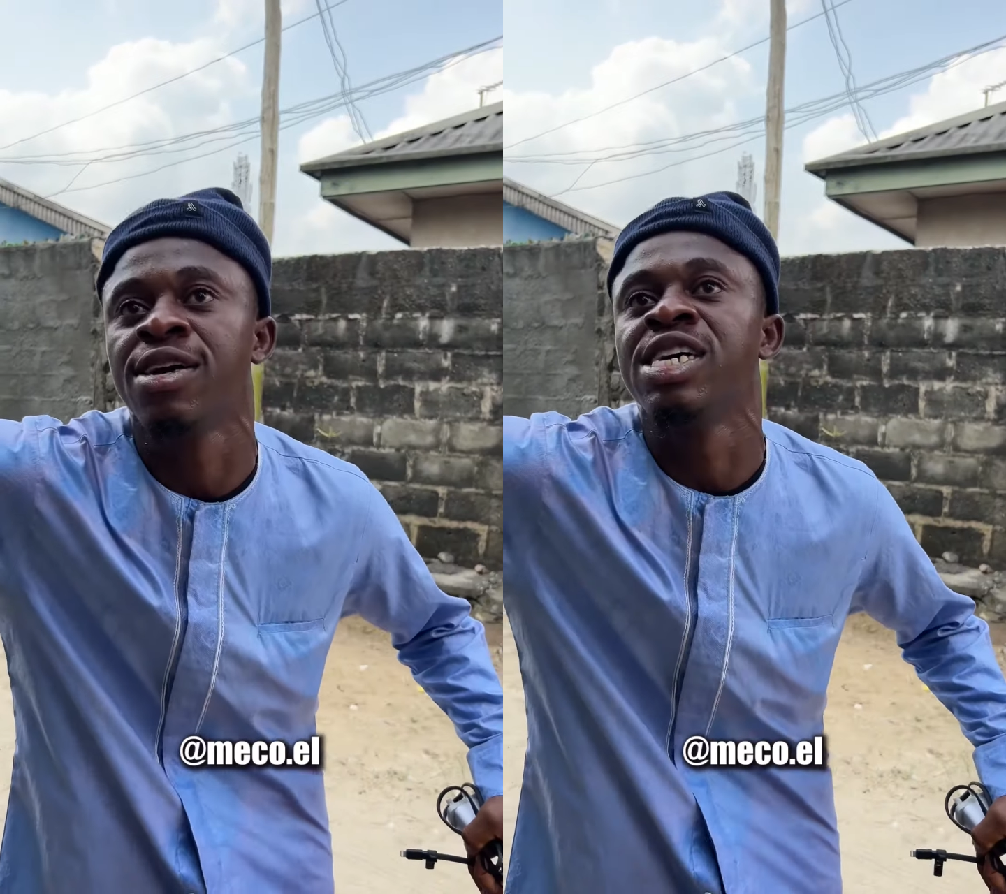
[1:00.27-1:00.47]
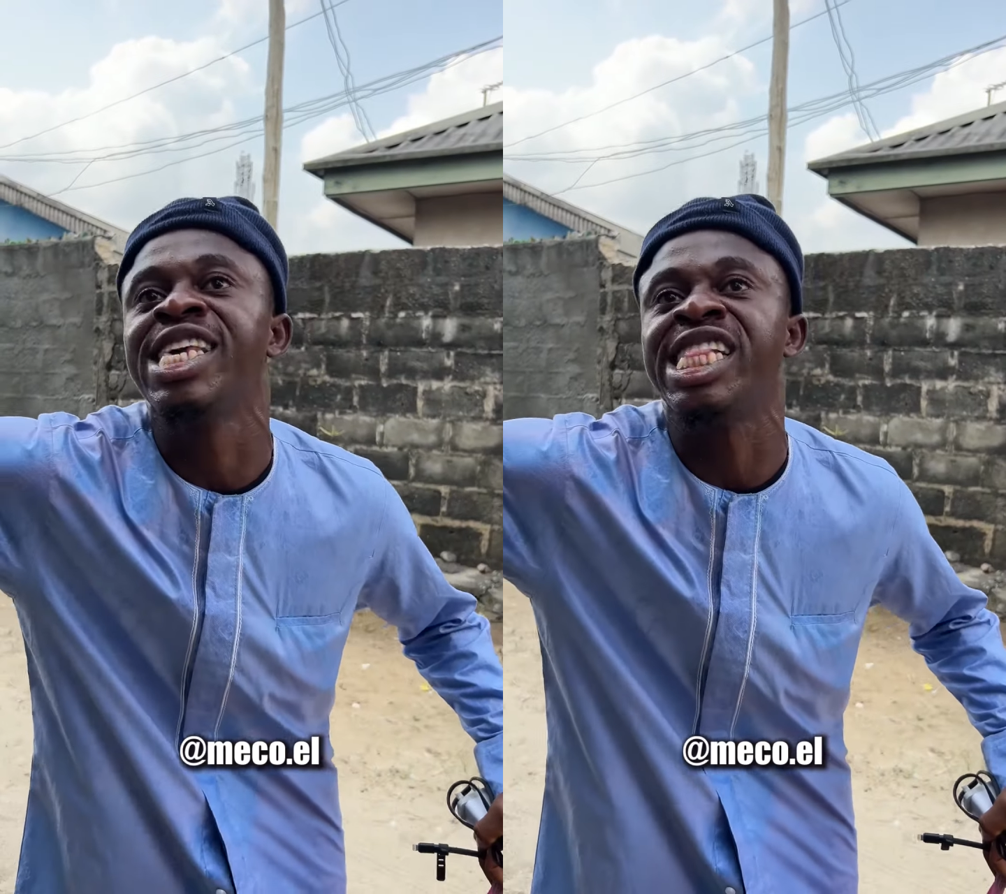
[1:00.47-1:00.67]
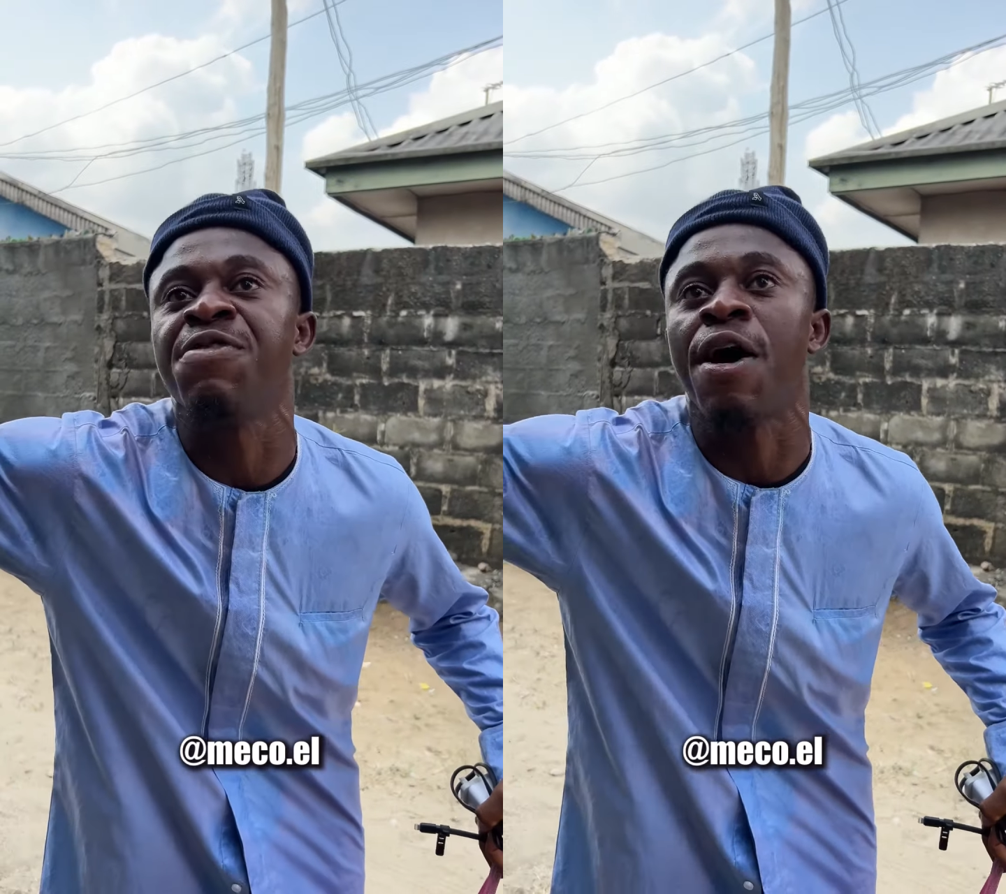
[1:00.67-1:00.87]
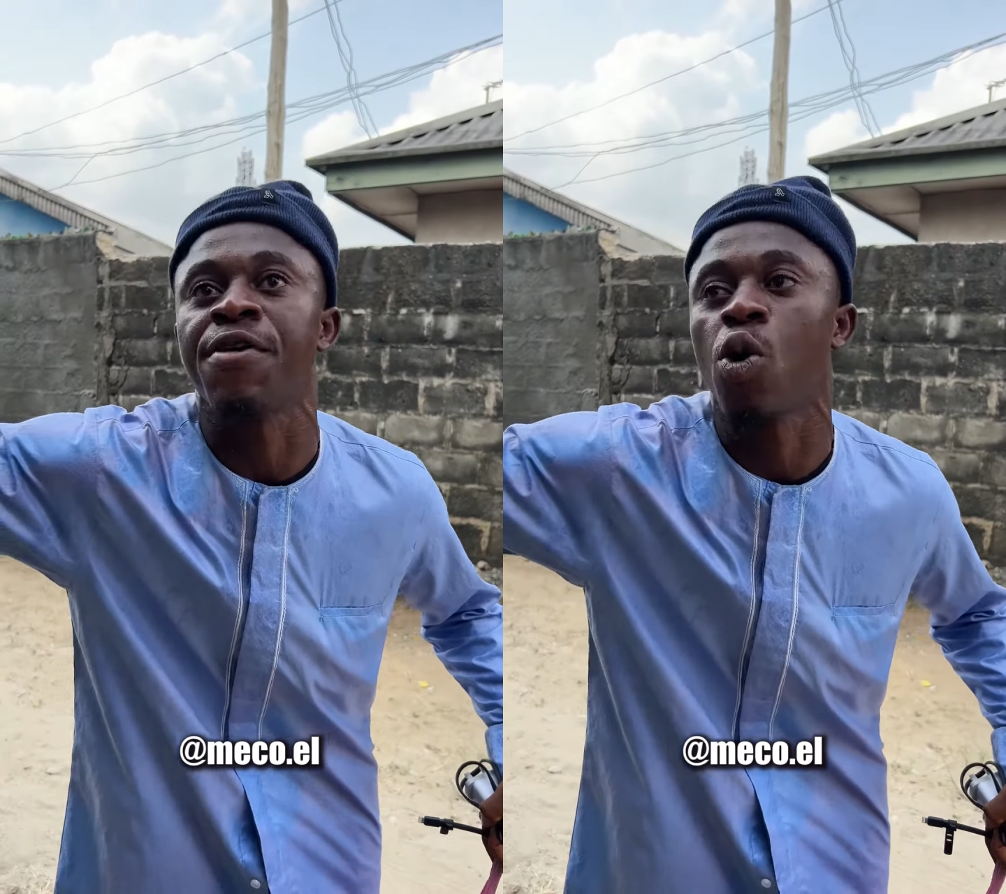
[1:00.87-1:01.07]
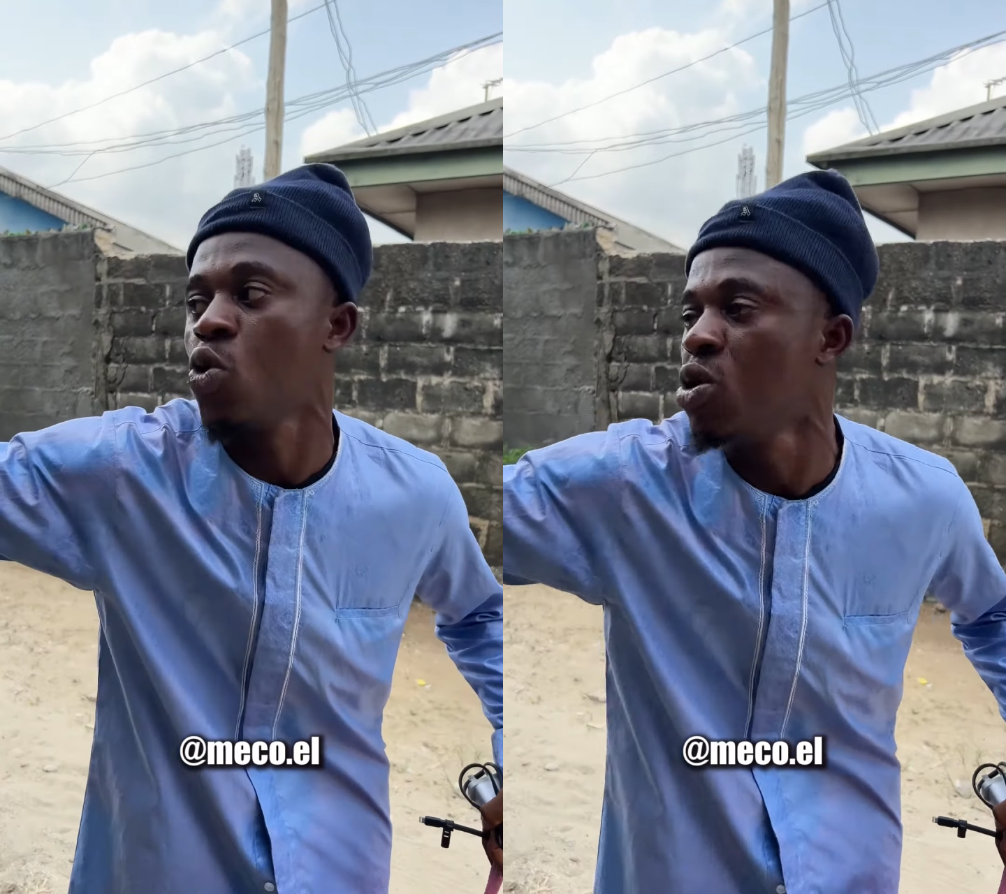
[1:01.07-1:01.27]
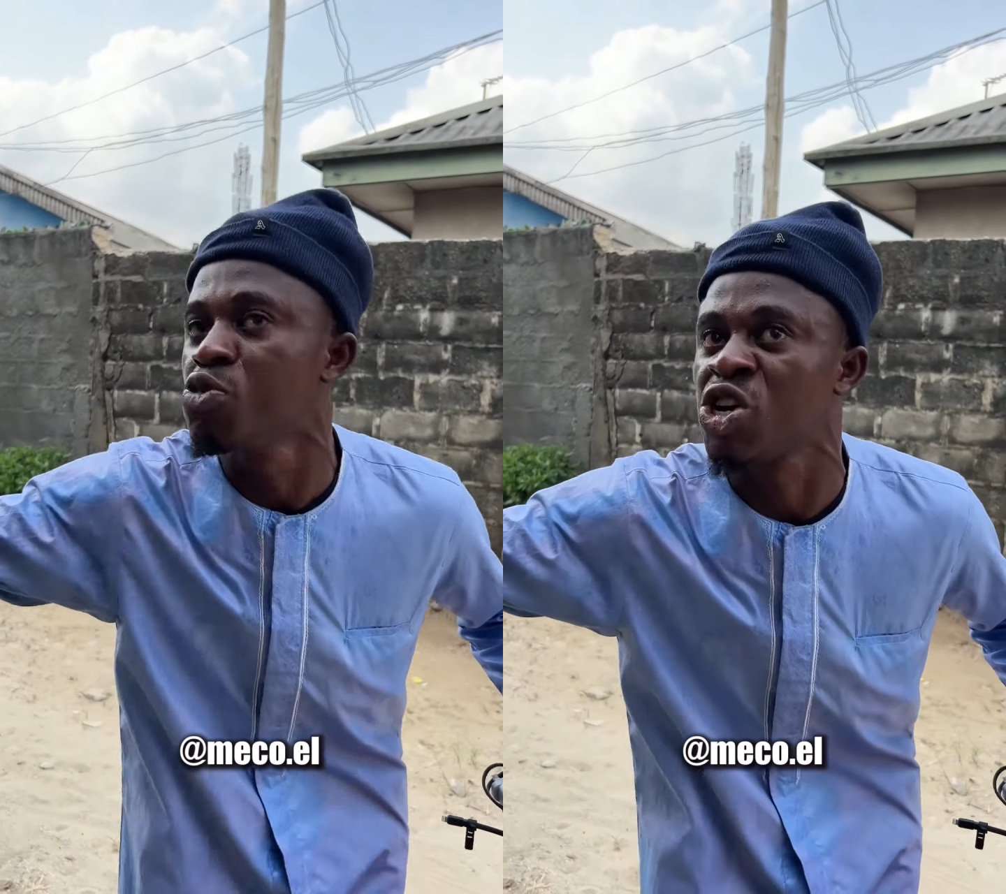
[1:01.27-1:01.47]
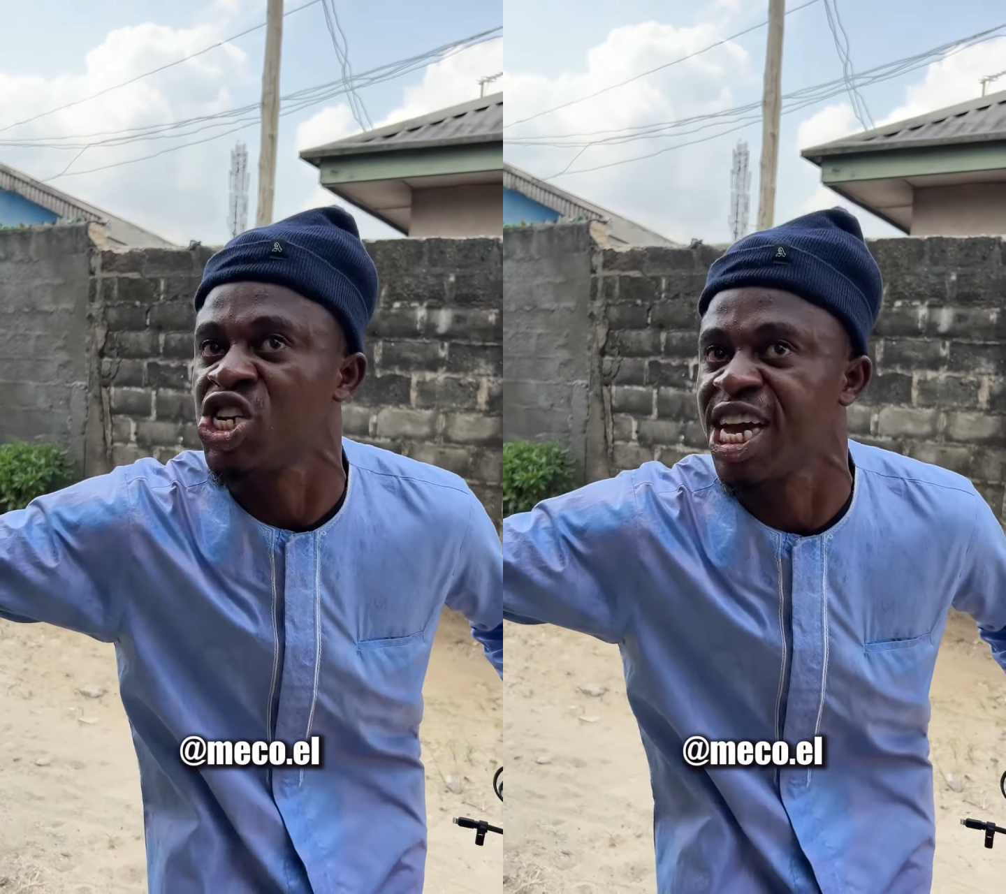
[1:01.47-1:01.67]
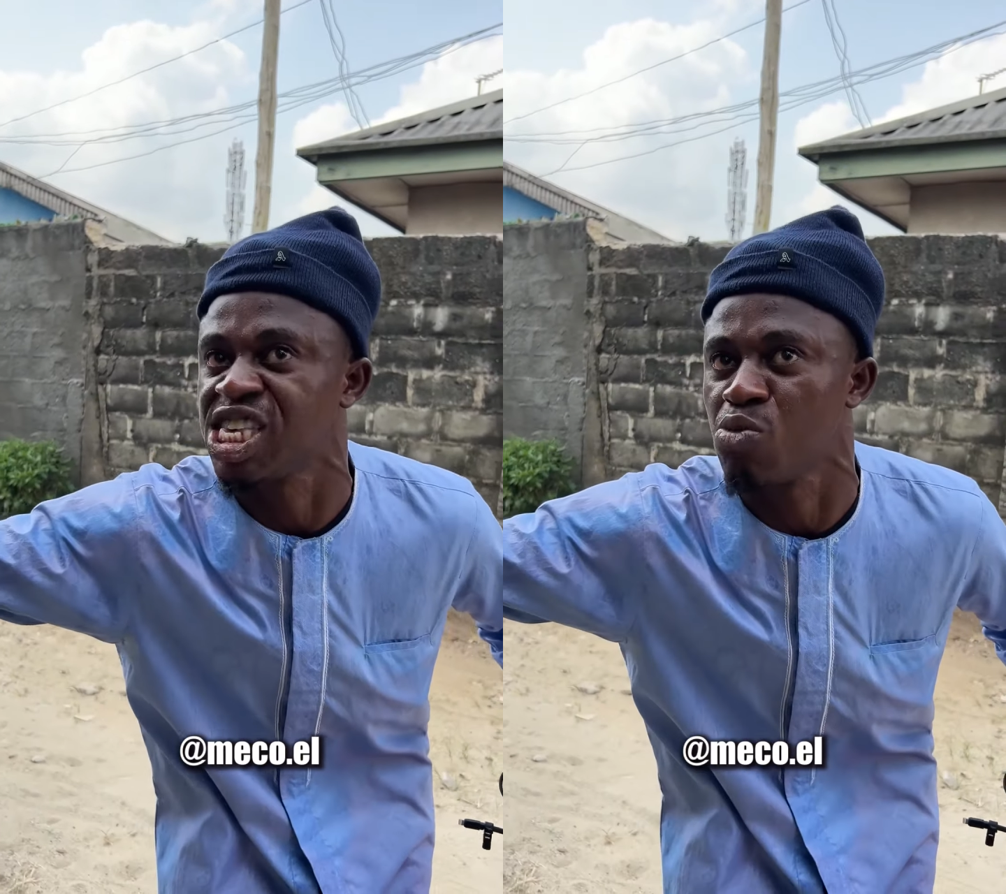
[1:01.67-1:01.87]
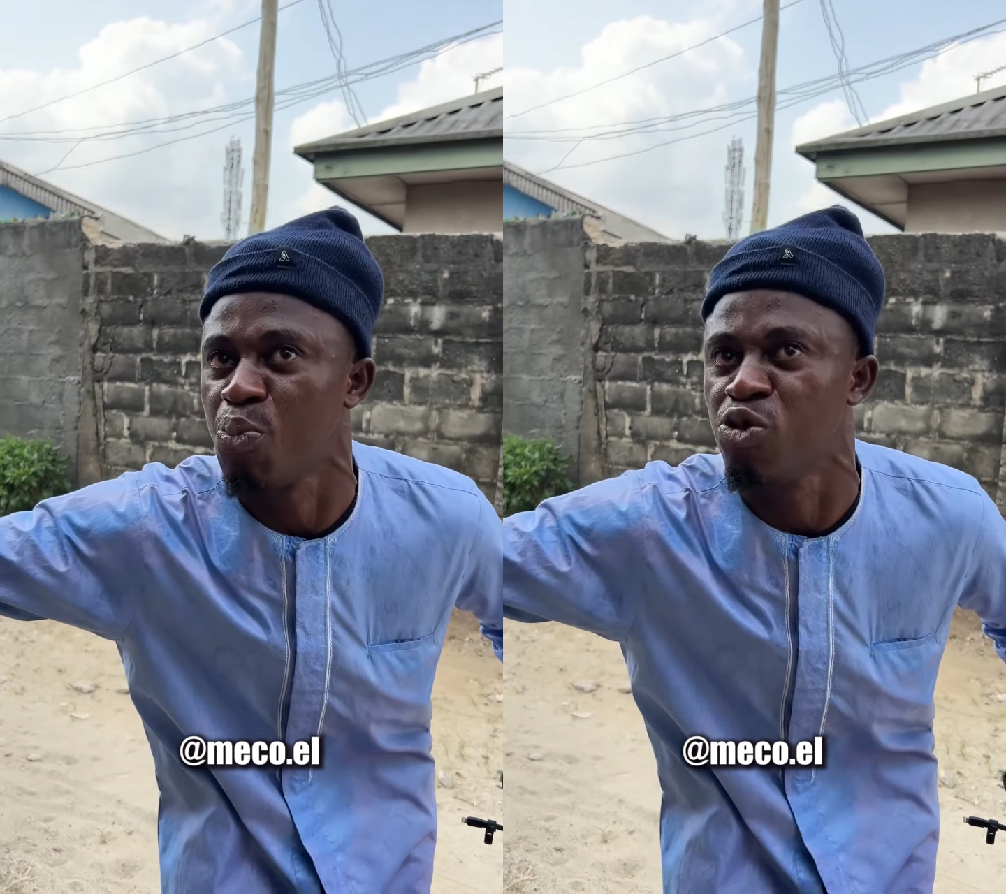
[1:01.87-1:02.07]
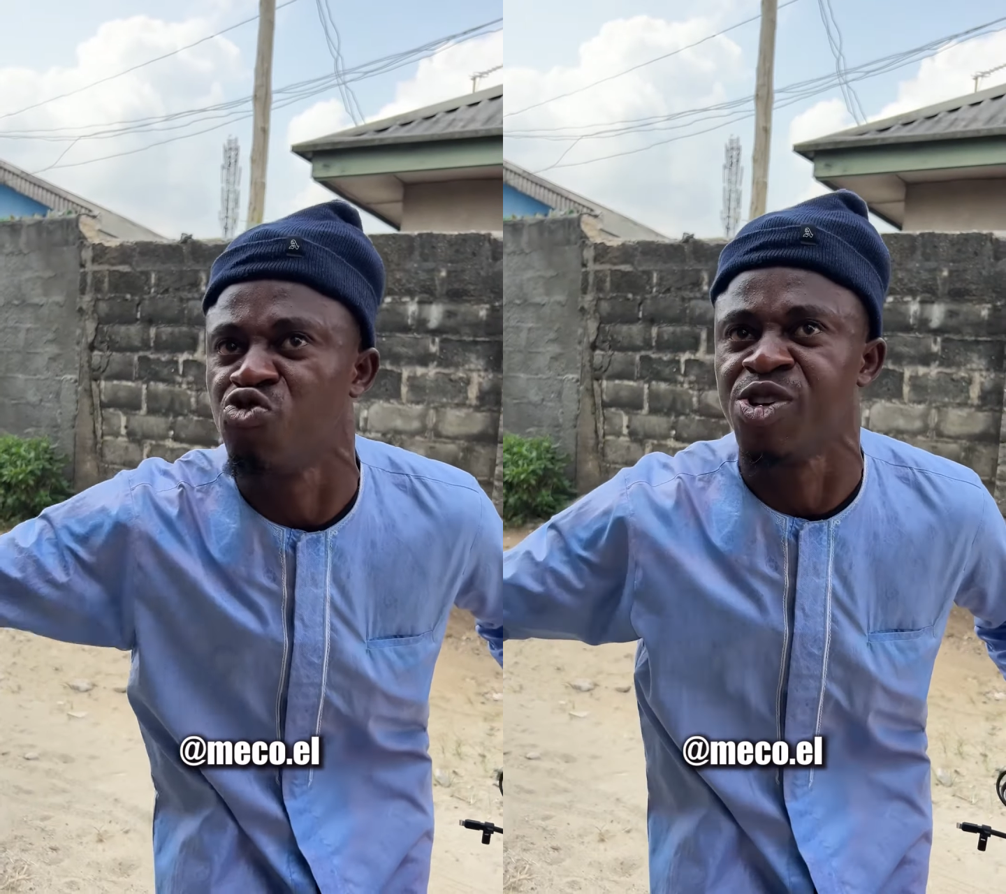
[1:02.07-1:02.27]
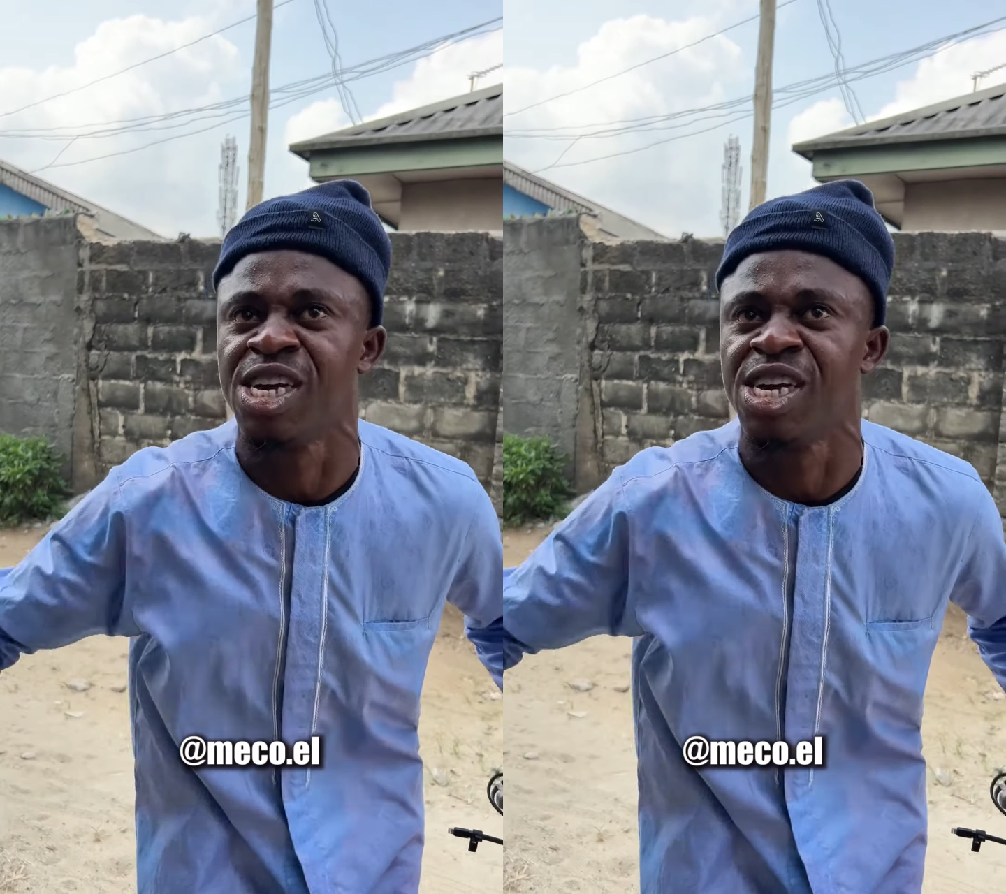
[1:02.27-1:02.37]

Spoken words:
See, I tiff her because she gets more poultry